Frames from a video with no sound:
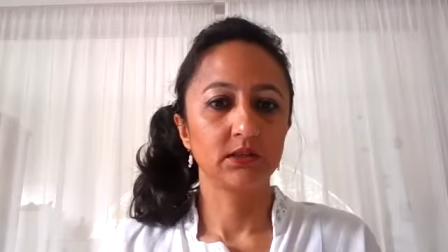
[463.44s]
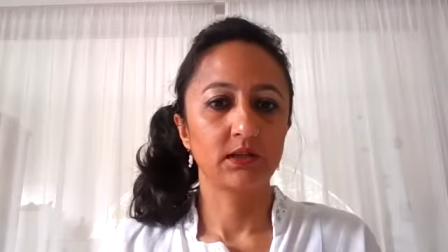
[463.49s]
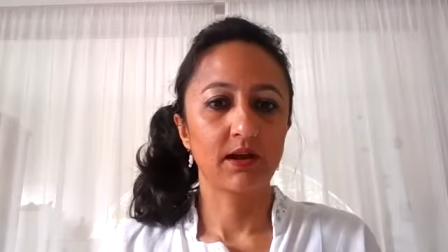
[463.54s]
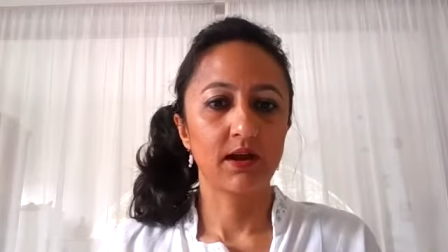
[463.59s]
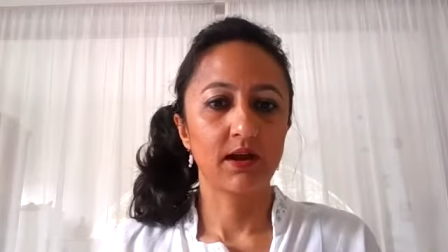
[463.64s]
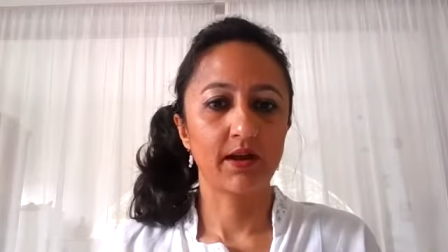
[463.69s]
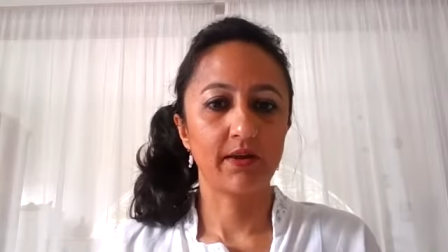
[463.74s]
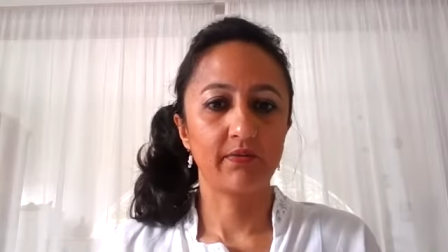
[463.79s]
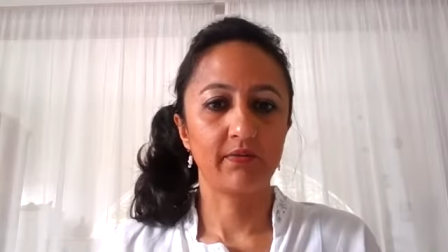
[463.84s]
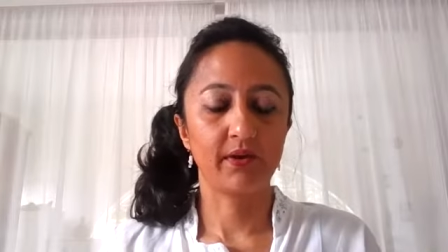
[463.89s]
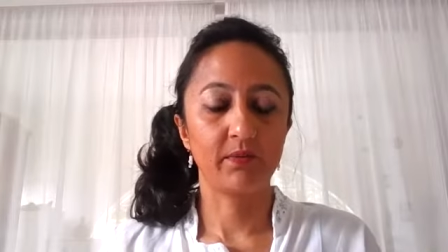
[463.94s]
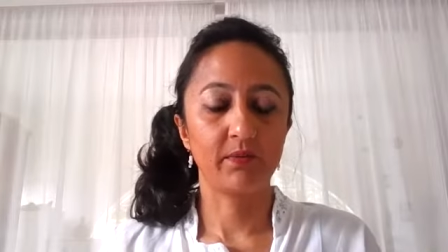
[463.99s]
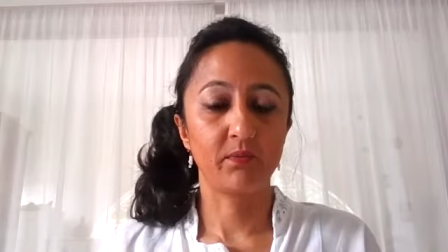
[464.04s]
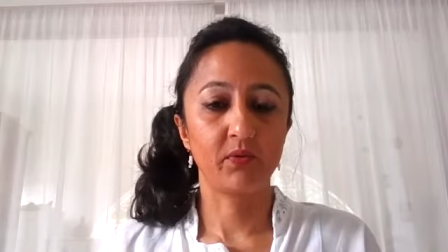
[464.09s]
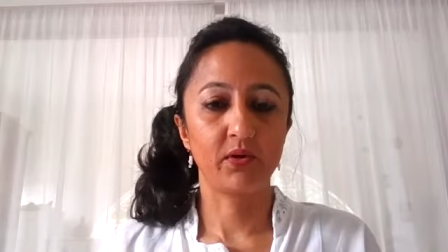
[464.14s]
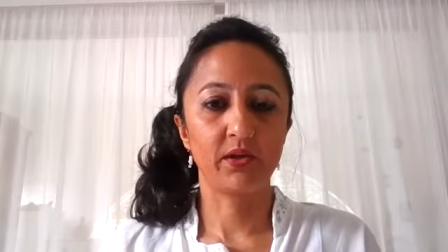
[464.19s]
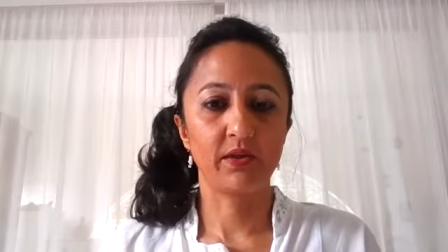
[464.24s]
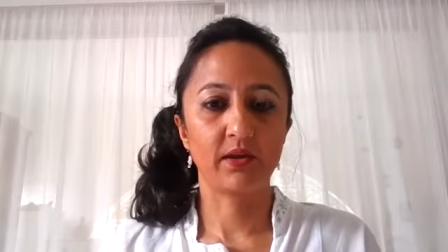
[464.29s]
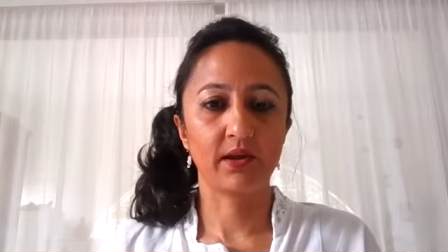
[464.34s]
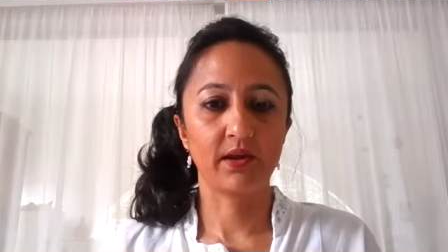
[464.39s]
and then
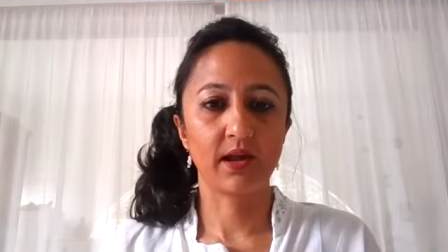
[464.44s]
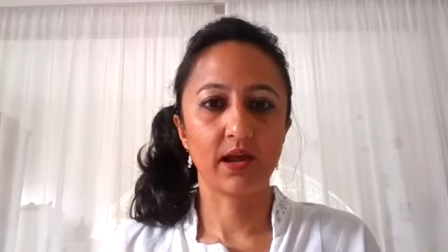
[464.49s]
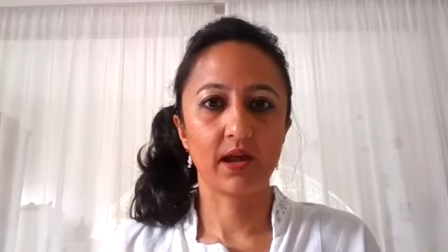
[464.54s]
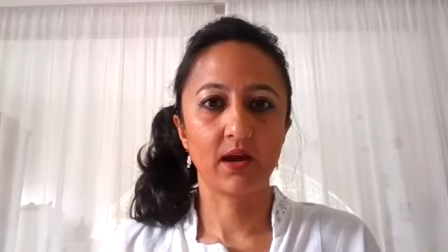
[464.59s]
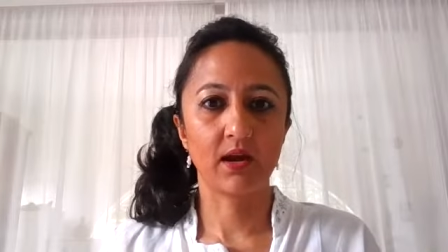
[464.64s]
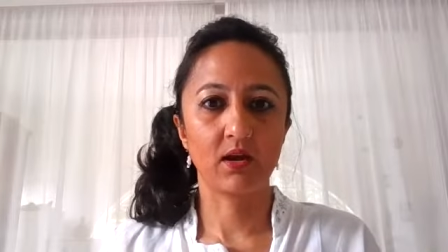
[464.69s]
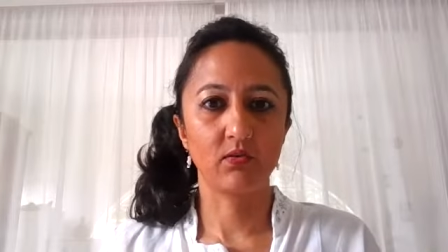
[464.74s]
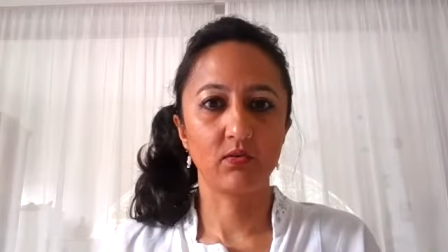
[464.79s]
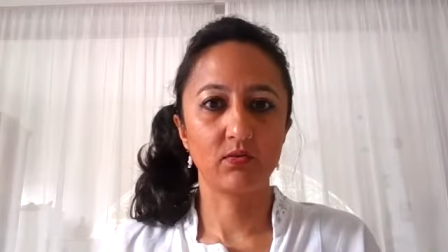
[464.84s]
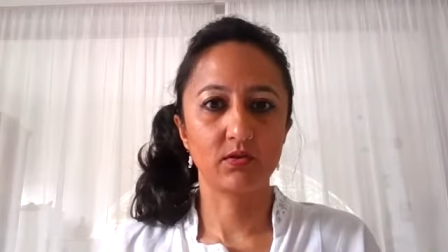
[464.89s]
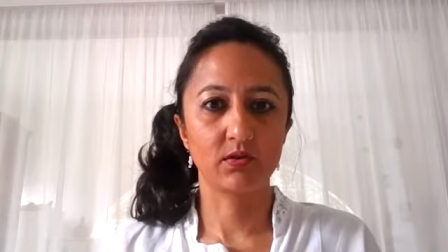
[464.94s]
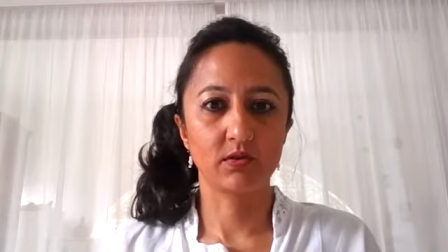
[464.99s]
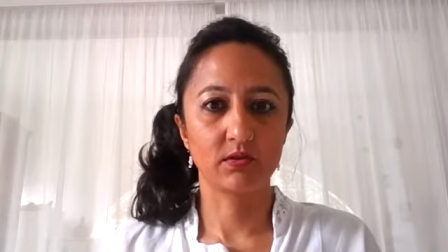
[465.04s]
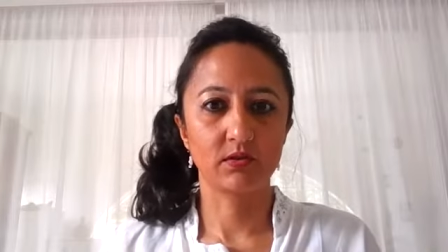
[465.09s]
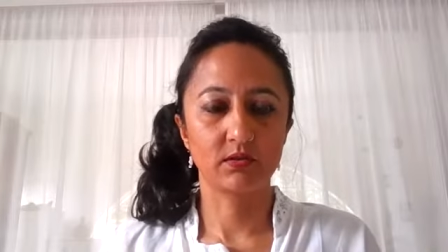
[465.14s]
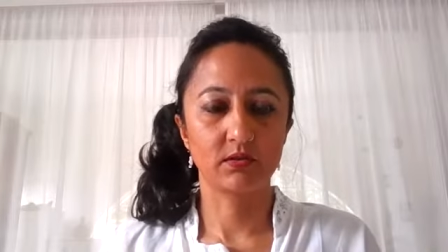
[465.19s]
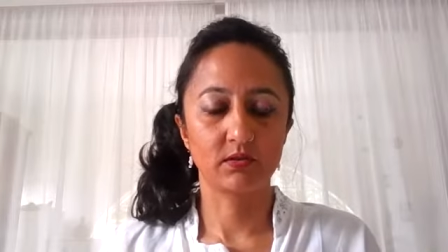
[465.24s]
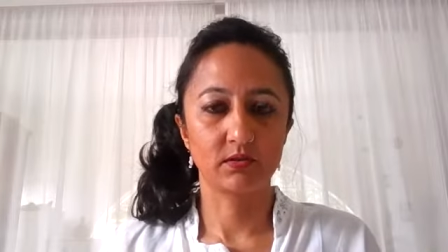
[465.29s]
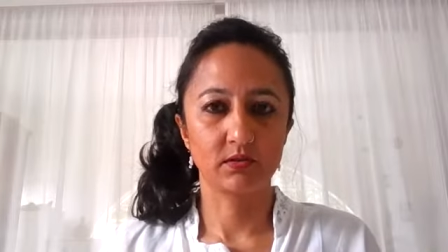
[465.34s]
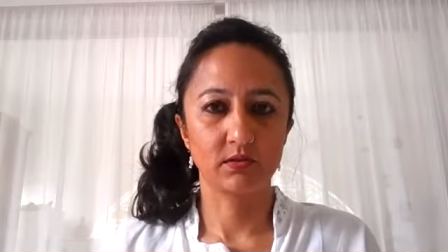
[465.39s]
breathing out
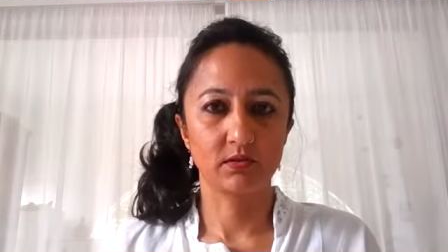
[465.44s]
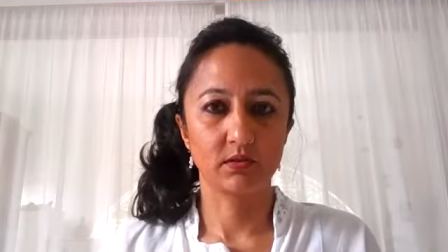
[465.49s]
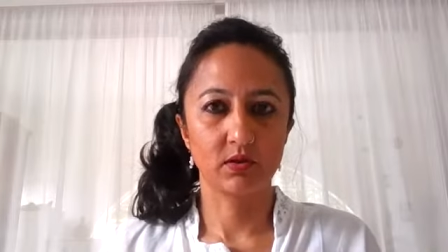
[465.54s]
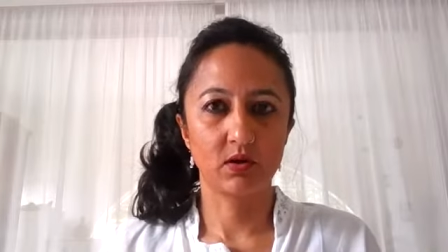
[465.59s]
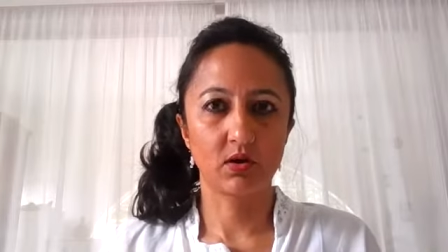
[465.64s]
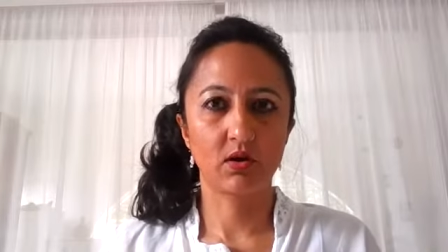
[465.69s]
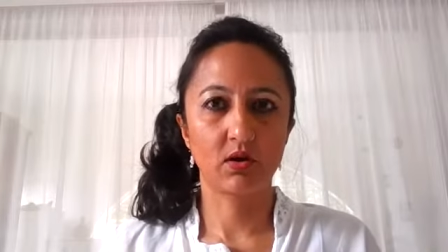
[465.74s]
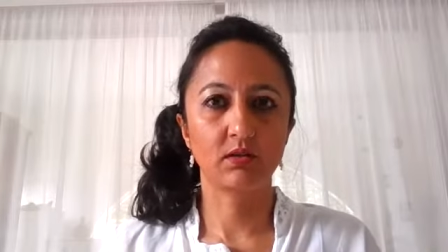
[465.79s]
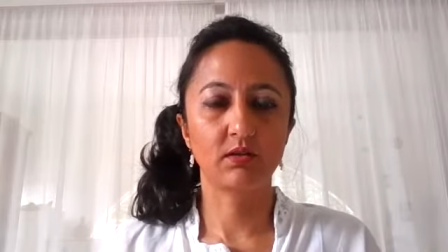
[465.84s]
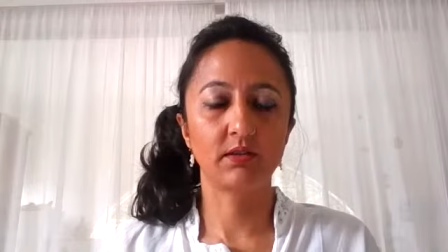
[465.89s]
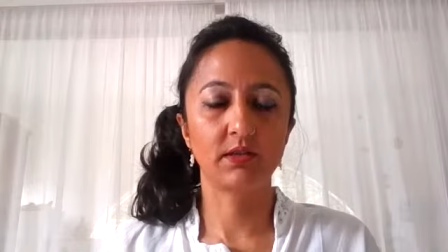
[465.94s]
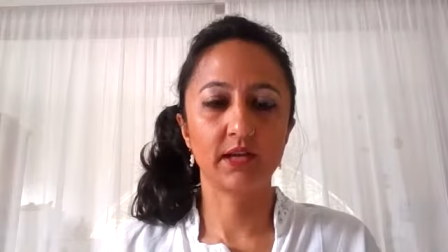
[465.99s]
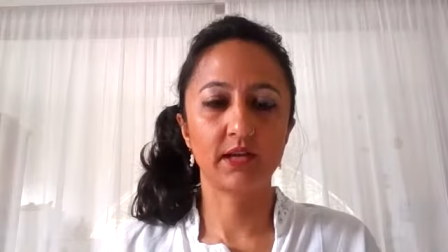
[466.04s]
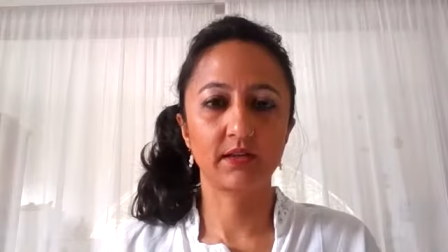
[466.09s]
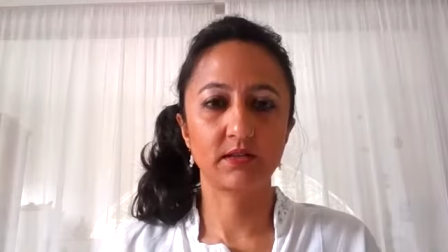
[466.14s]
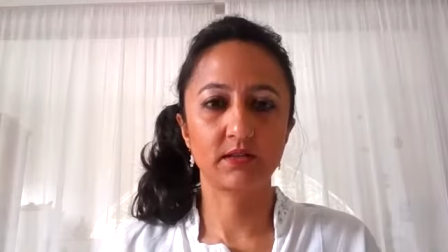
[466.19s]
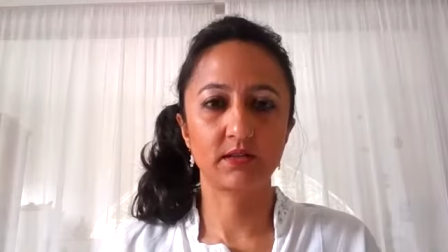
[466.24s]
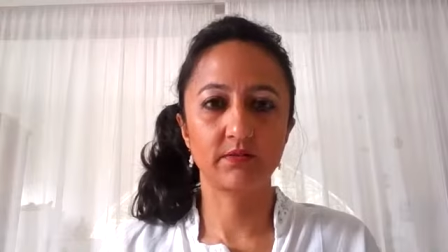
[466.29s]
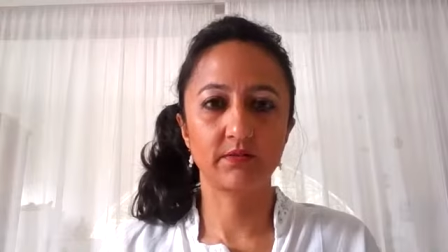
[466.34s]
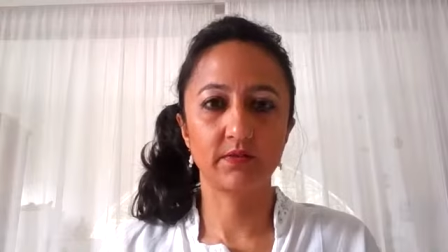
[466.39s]
all the
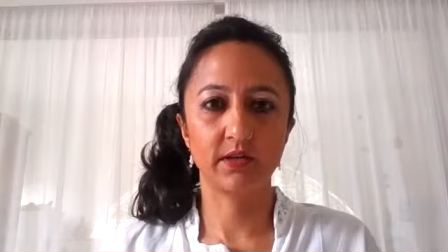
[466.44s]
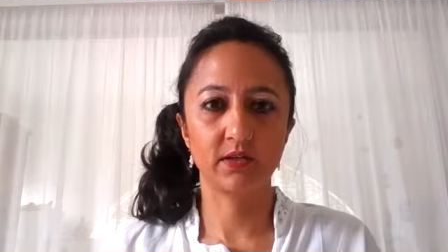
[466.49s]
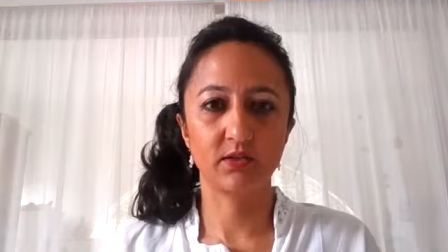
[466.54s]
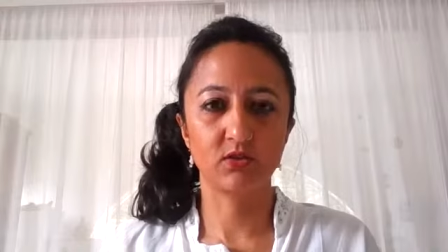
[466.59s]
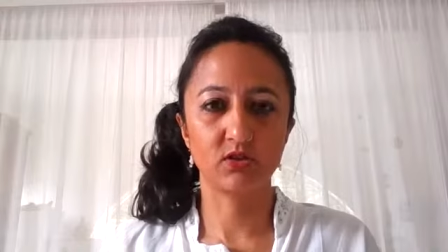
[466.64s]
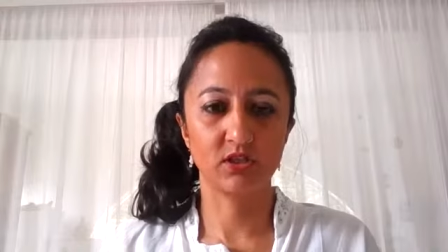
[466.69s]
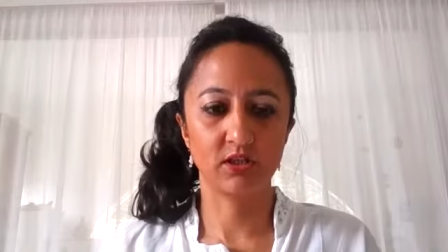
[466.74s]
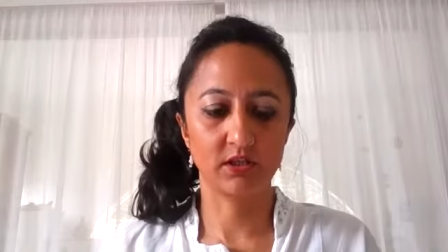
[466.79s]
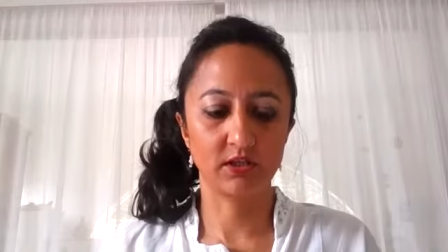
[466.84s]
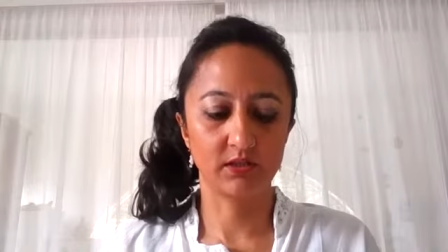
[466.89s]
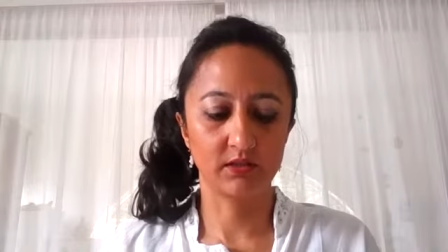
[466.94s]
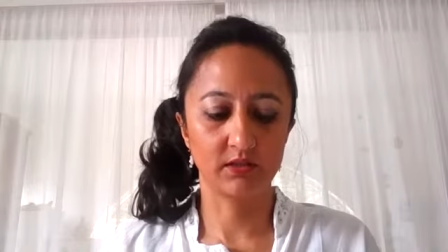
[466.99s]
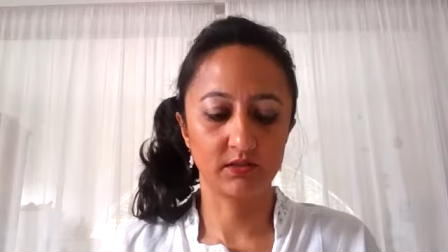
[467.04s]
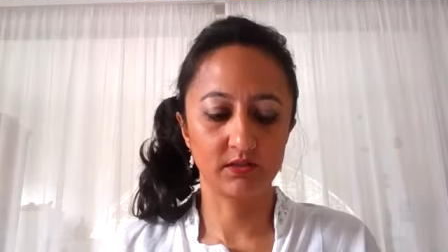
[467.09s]
negative energy.